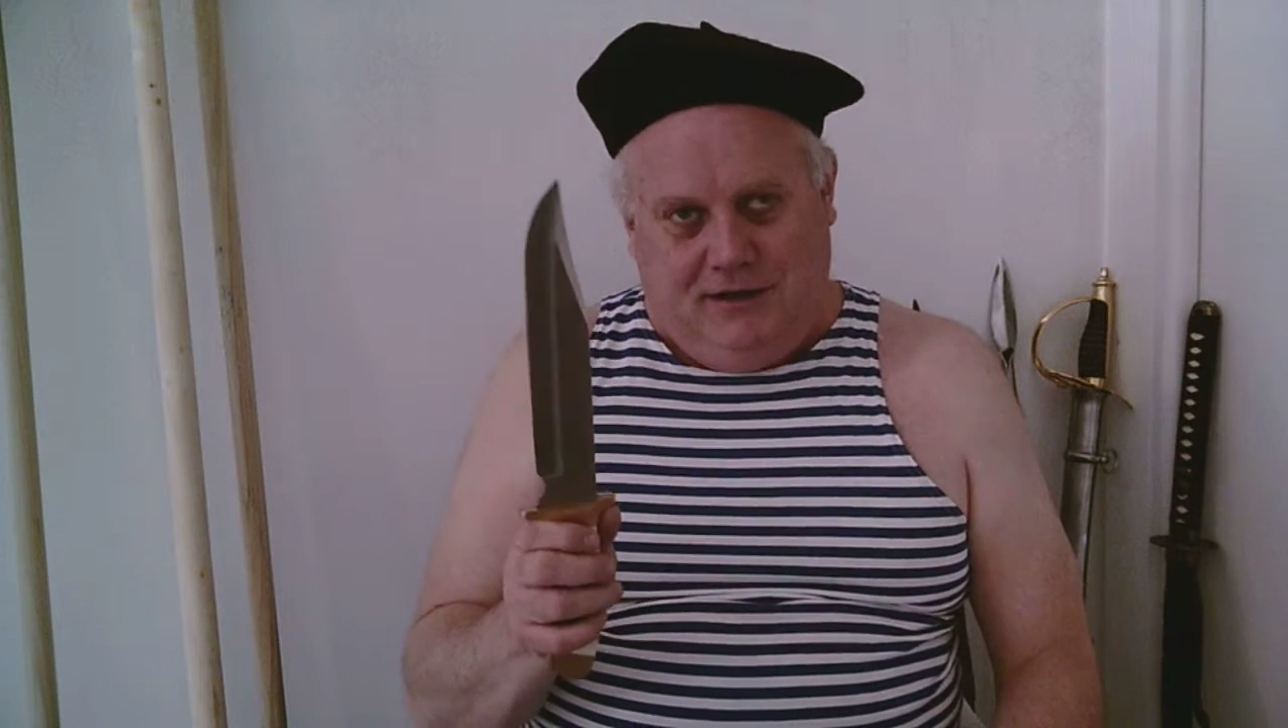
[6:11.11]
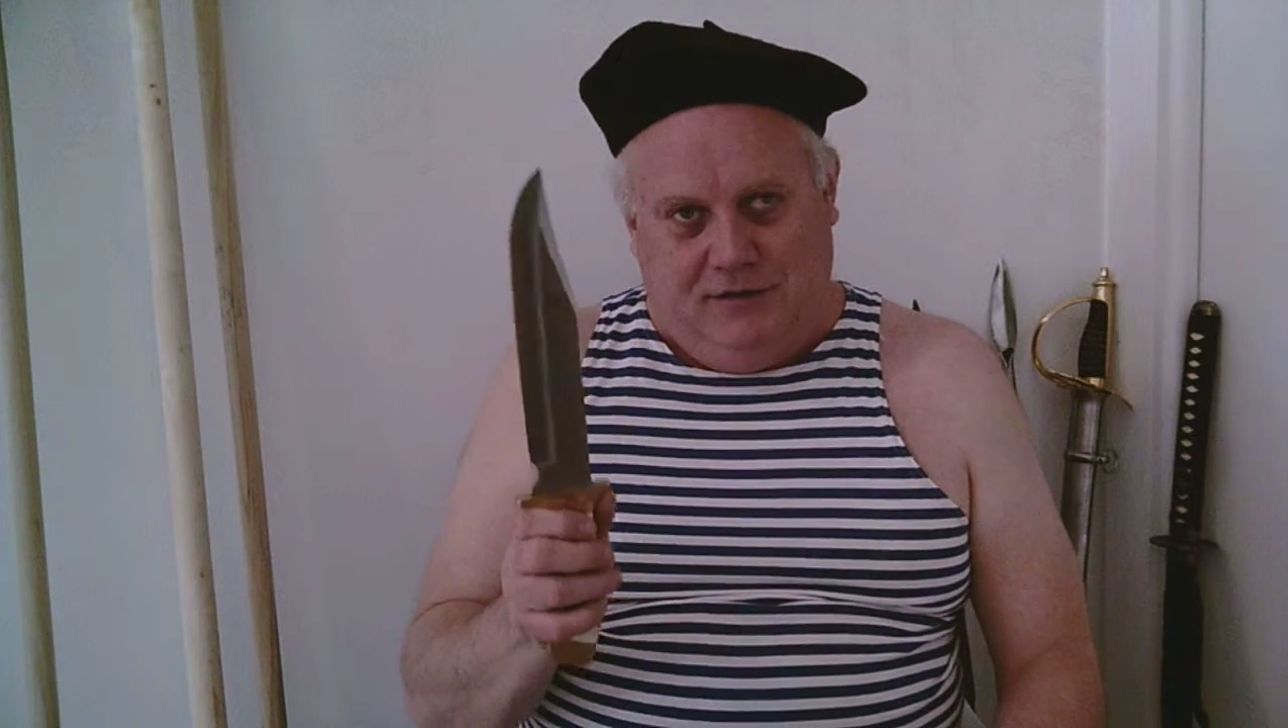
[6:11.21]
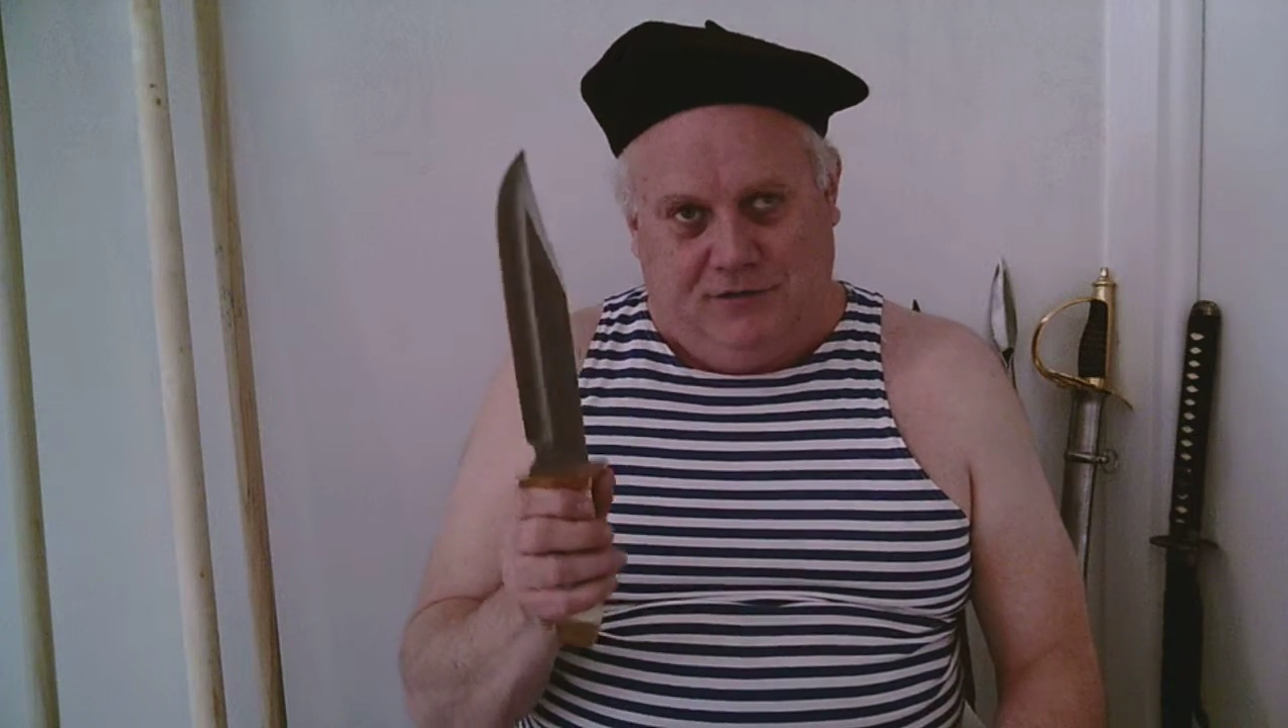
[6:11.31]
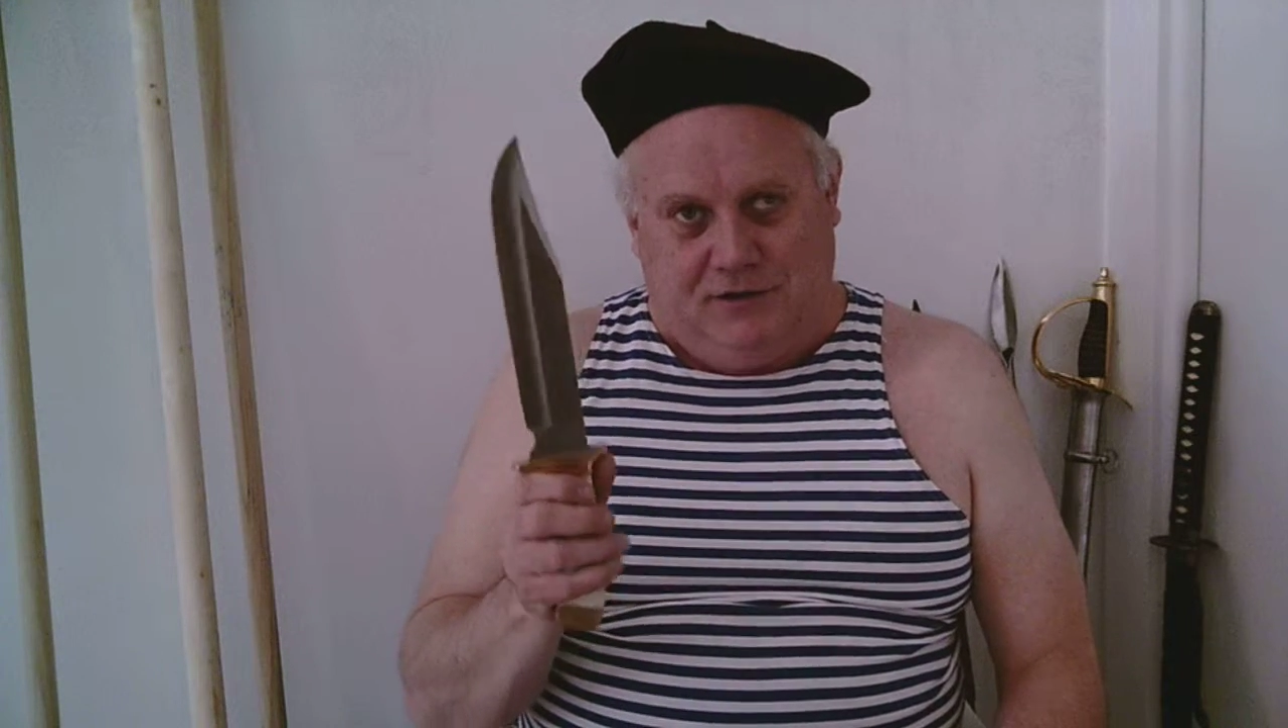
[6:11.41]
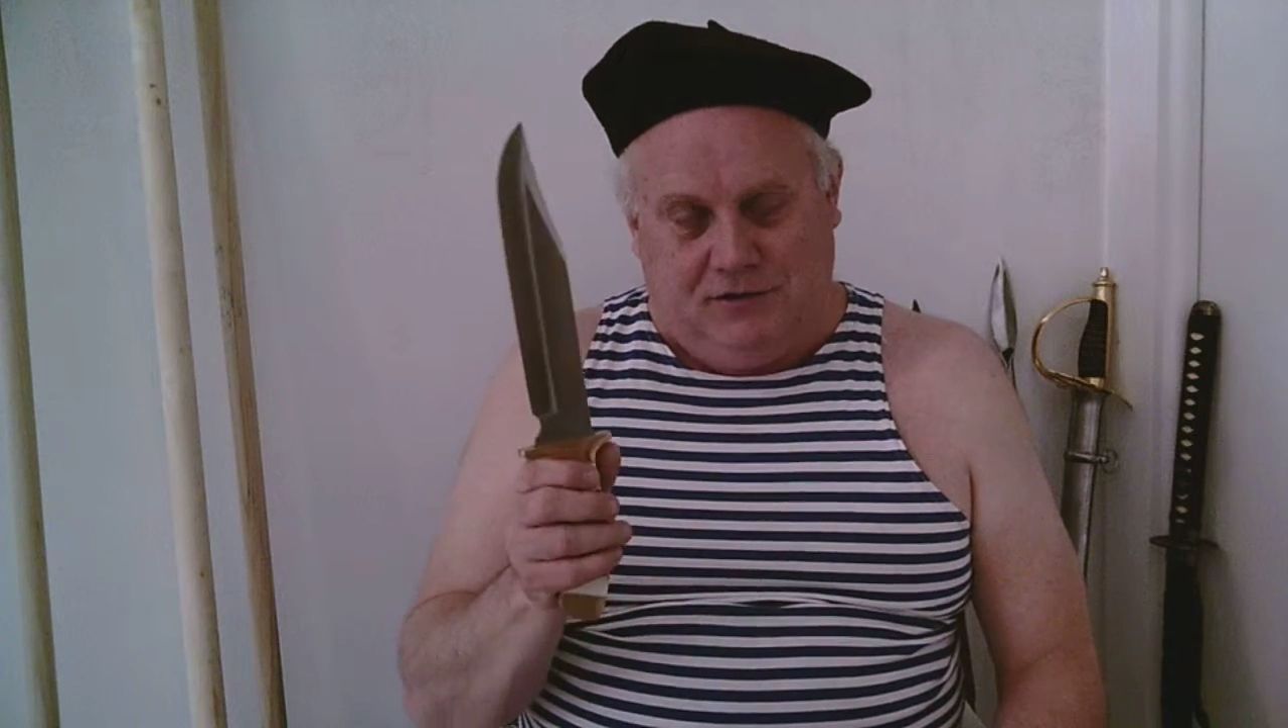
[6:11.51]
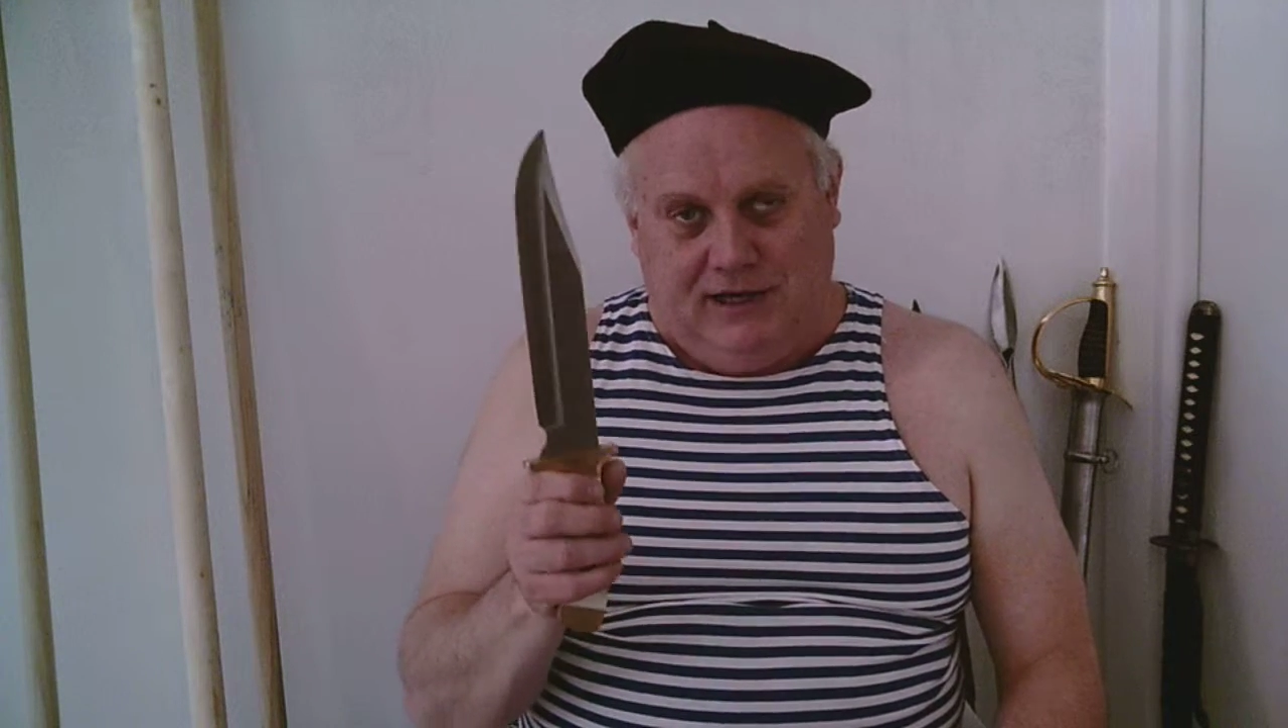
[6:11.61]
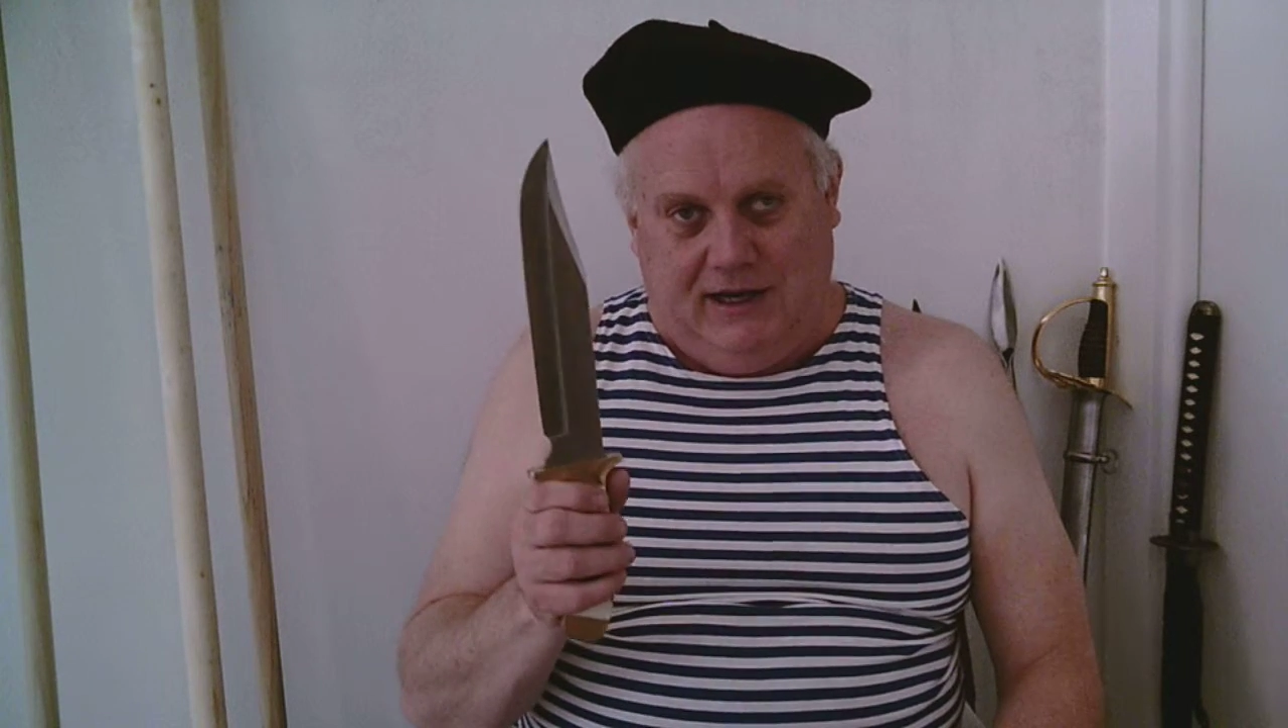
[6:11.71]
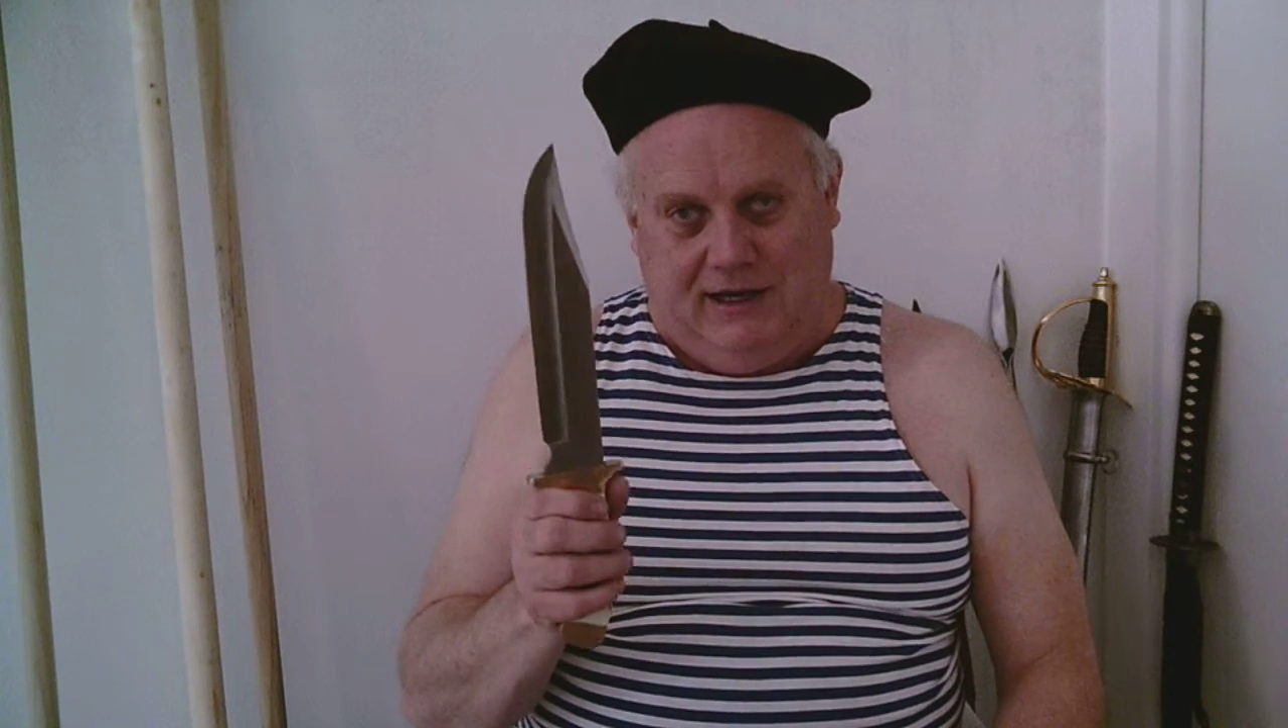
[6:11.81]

And if it goes